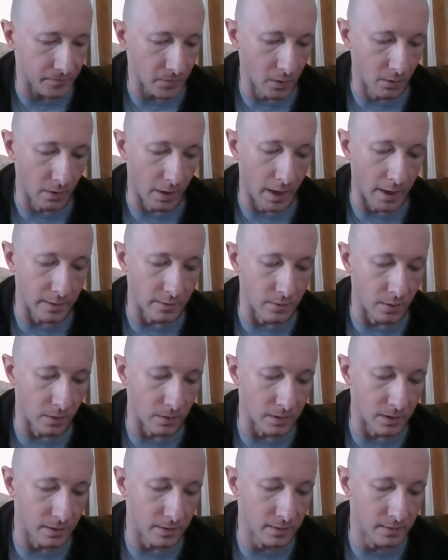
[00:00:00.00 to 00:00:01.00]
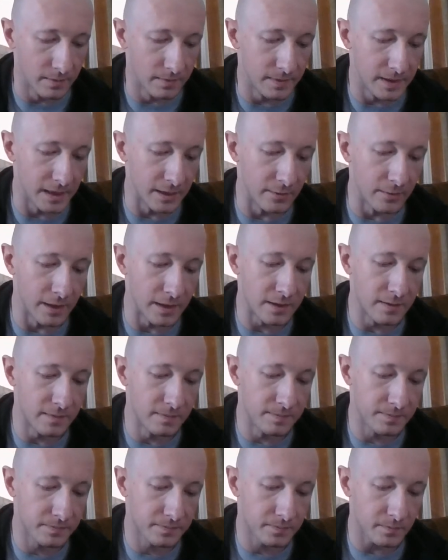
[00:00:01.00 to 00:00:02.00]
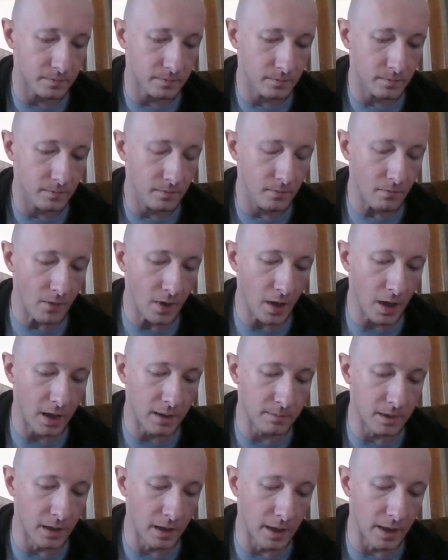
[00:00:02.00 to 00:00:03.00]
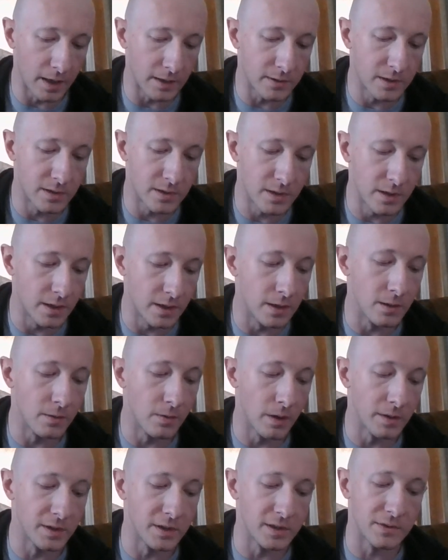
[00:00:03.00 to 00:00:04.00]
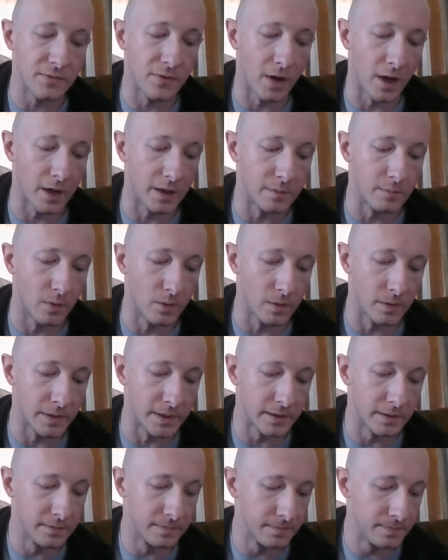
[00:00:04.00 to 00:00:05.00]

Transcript: Granddaughter, he greeted, I am glad to see you on this fine morning.